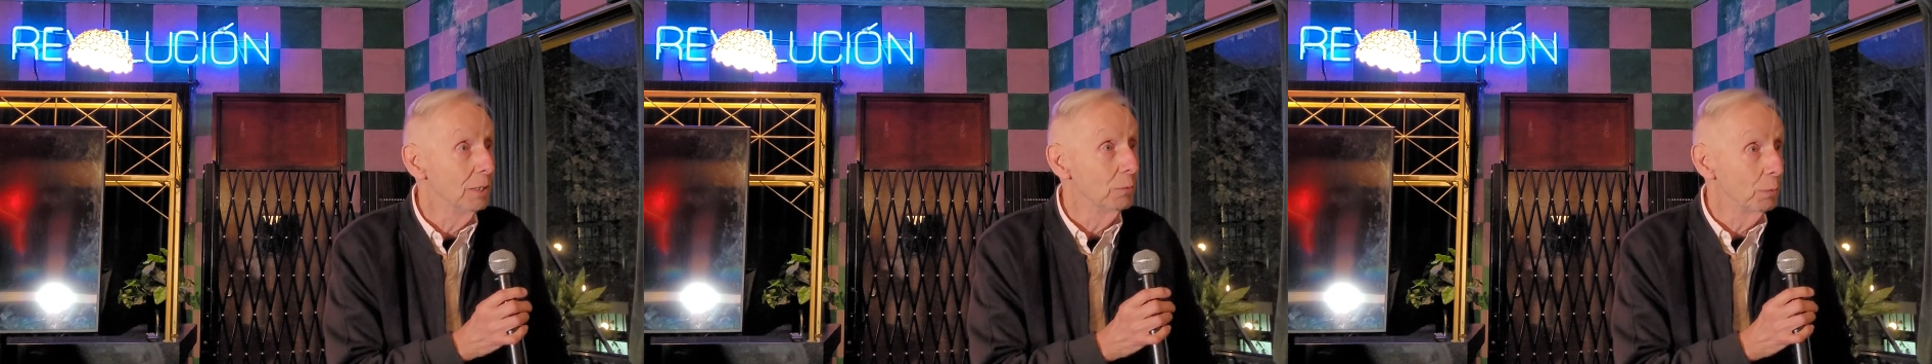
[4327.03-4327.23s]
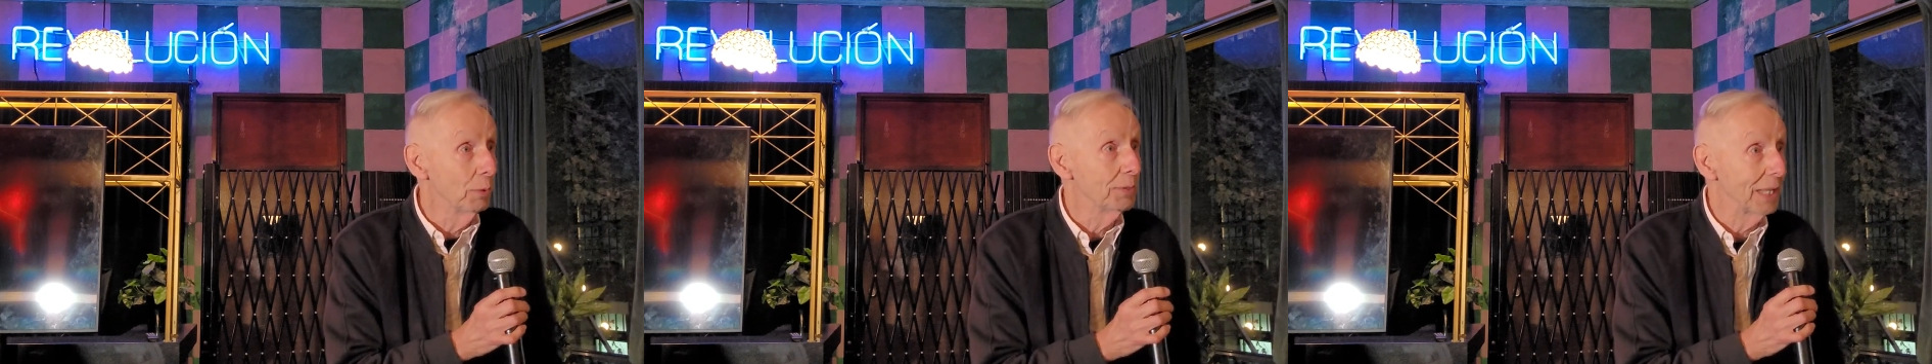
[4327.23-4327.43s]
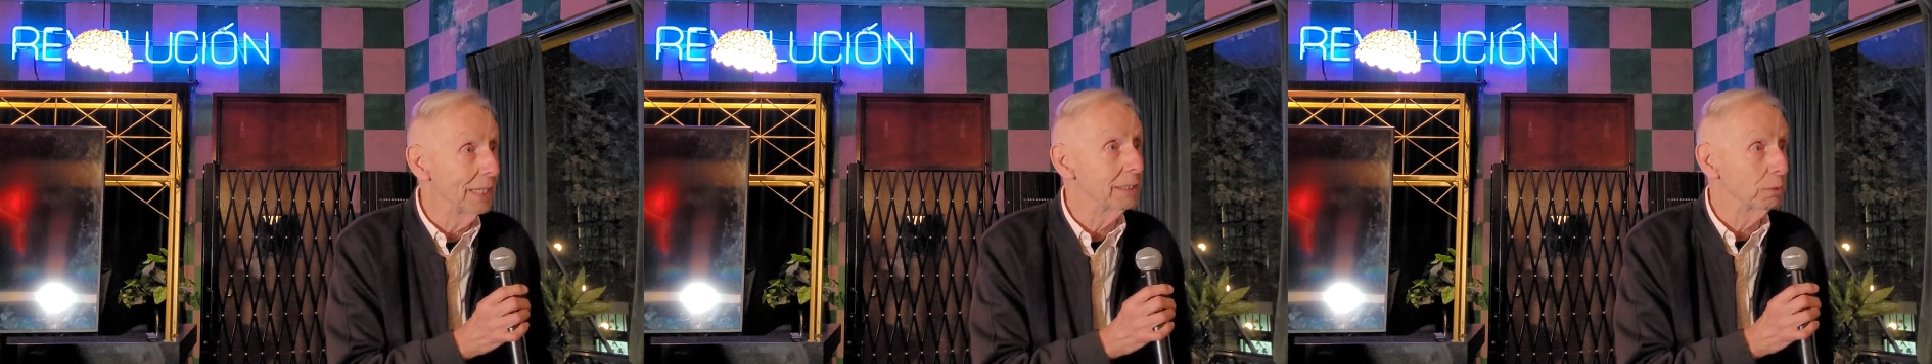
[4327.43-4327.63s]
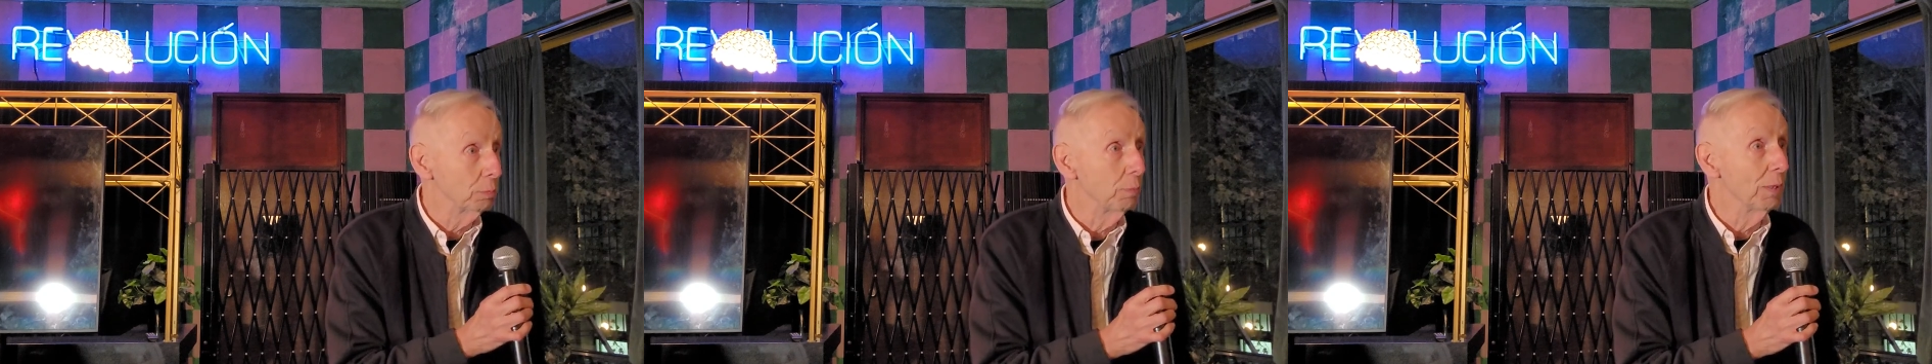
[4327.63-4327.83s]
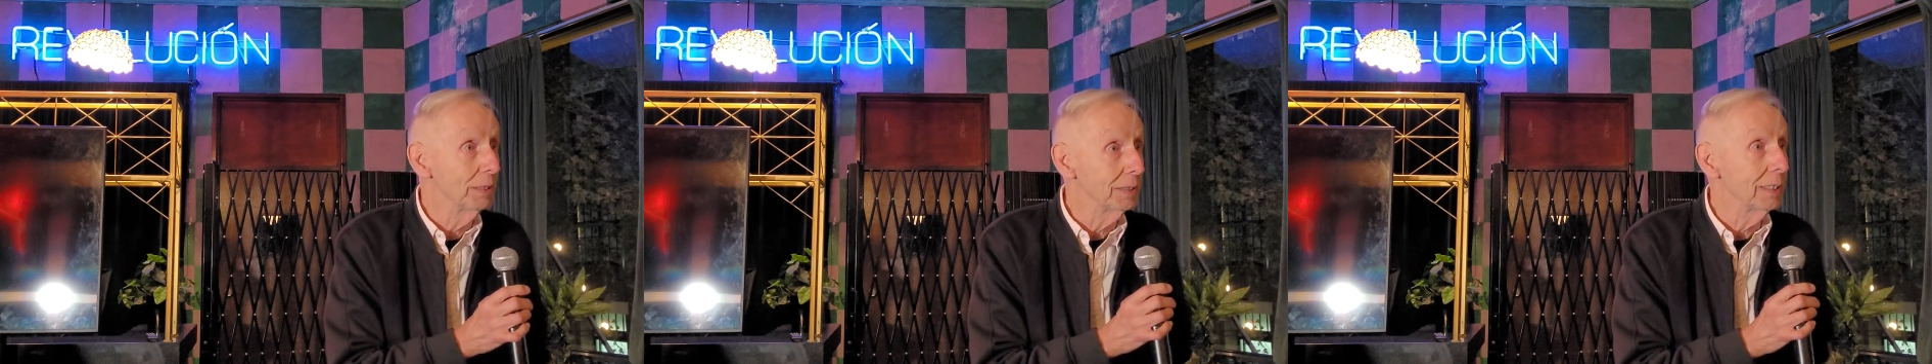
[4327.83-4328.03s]
well, that's
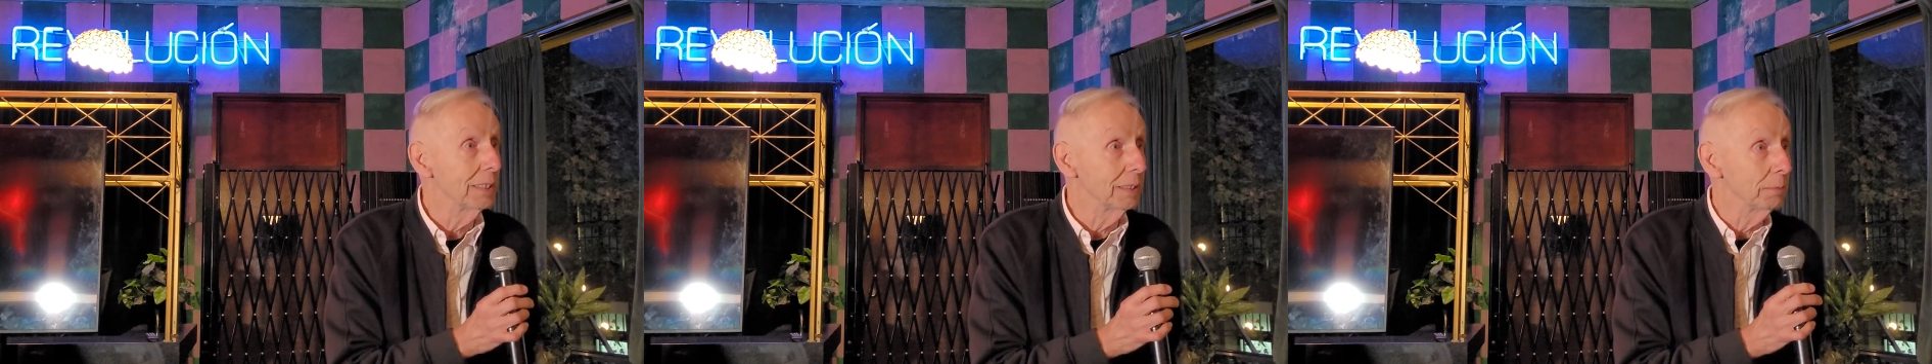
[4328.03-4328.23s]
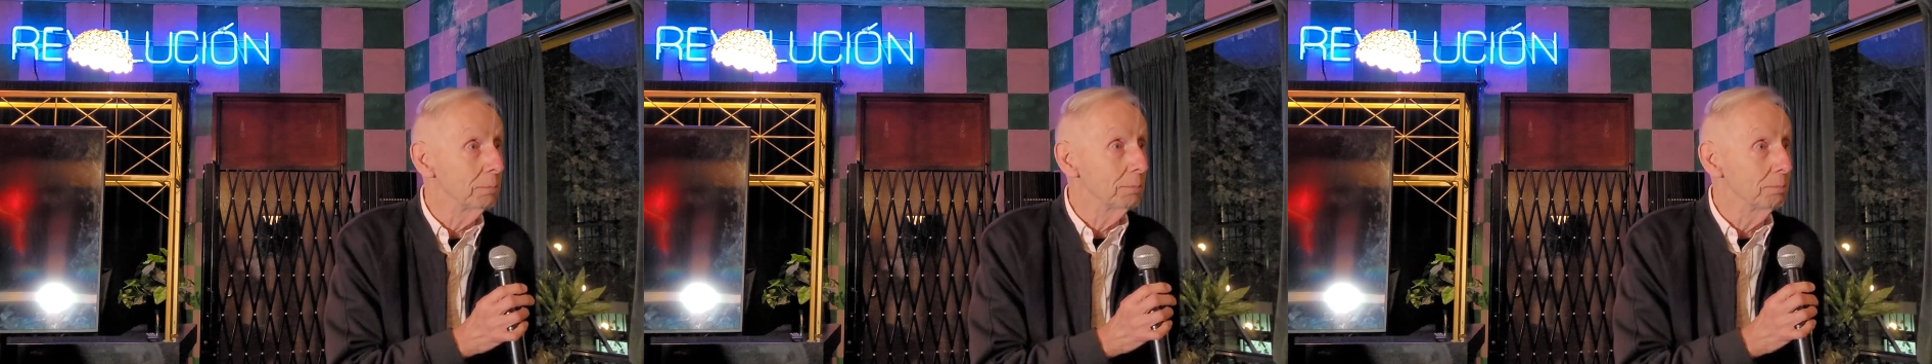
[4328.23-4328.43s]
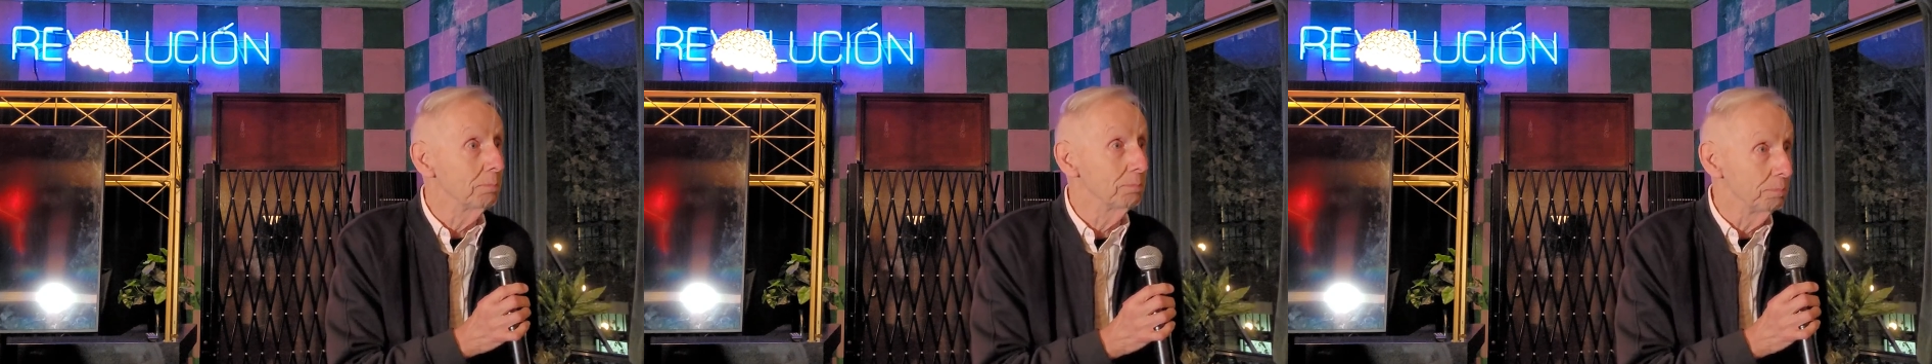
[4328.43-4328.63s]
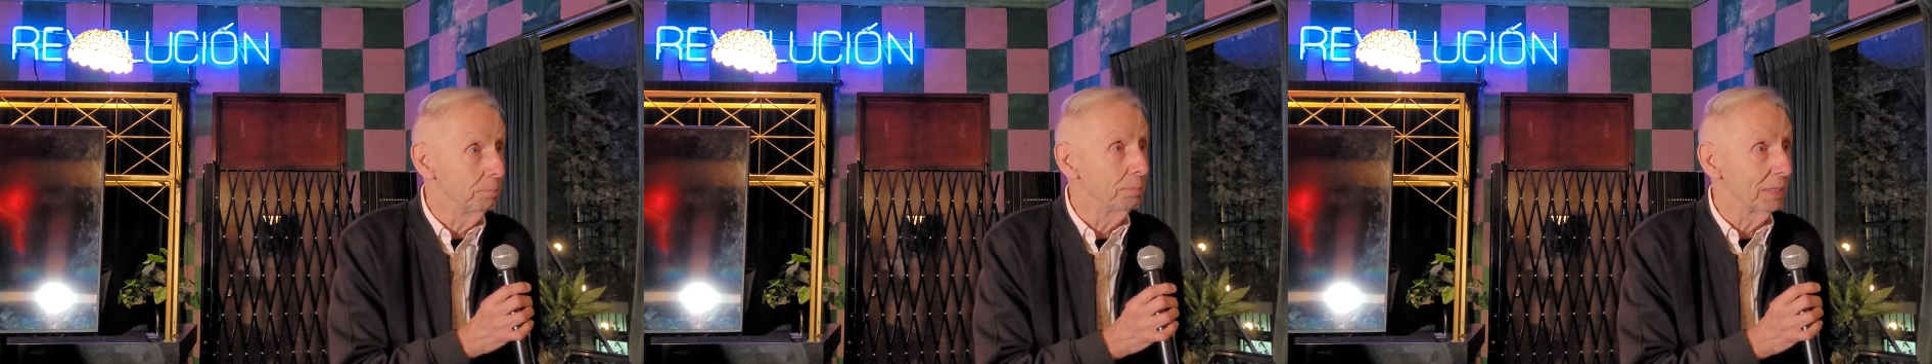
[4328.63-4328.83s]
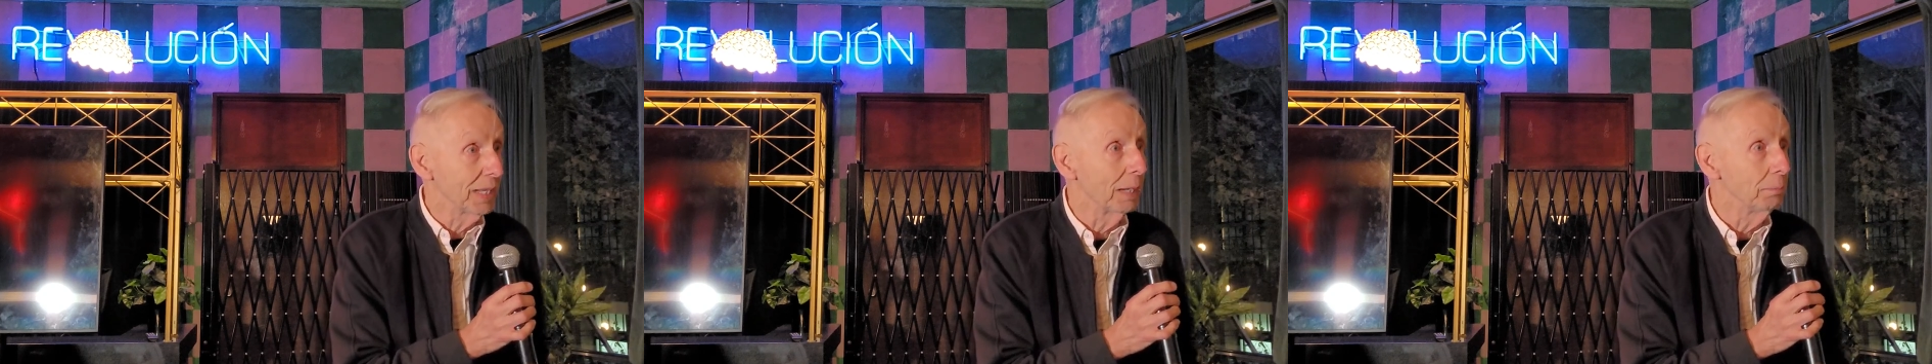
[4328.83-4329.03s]
what it
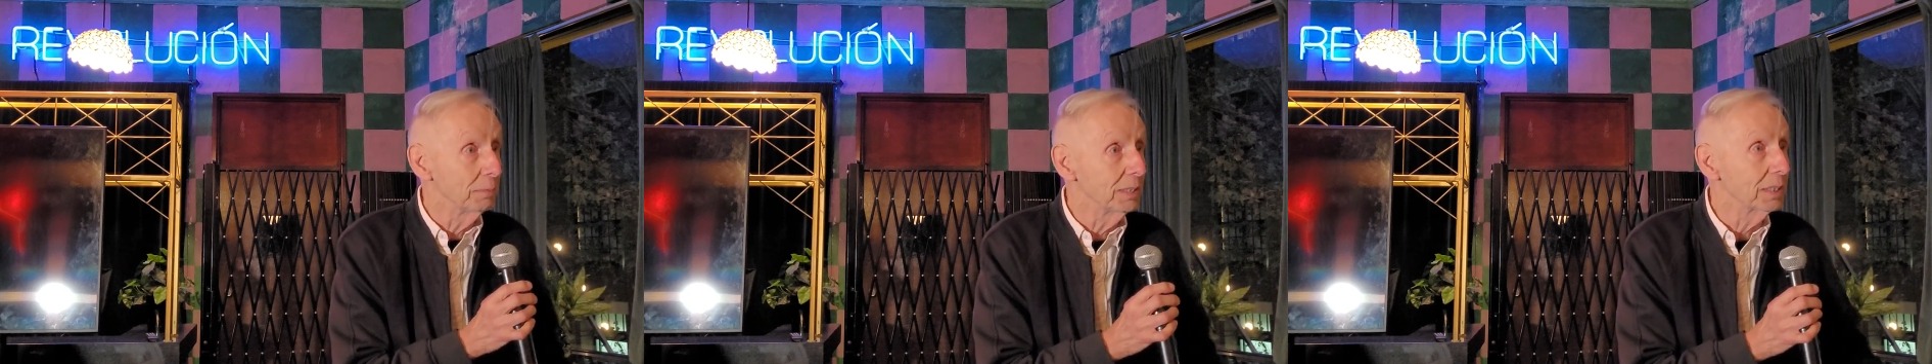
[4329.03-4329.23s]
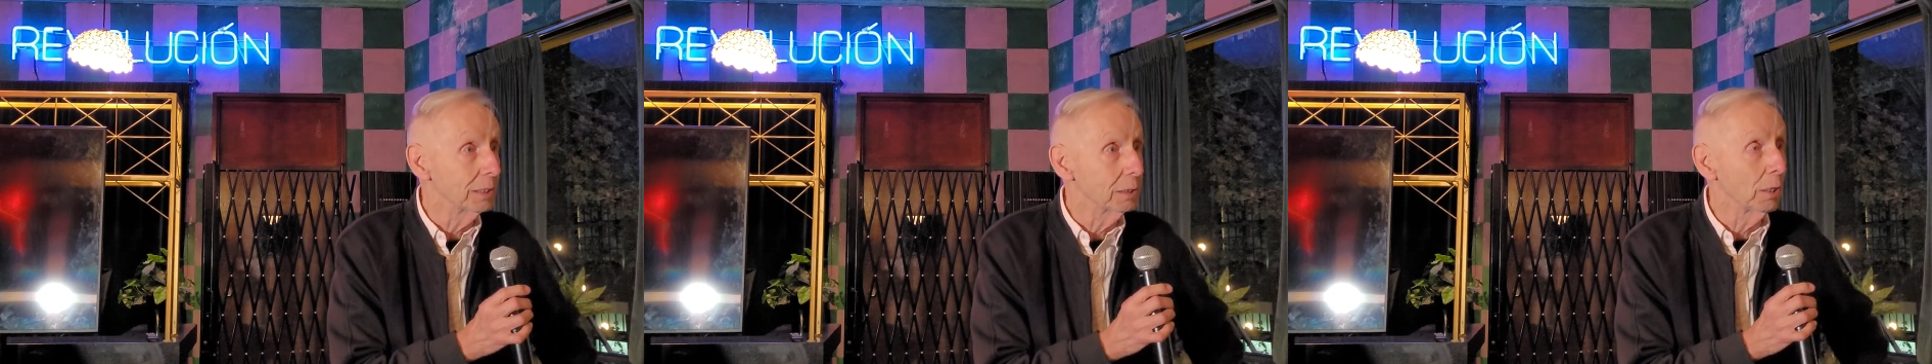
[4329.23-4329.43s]
becomes the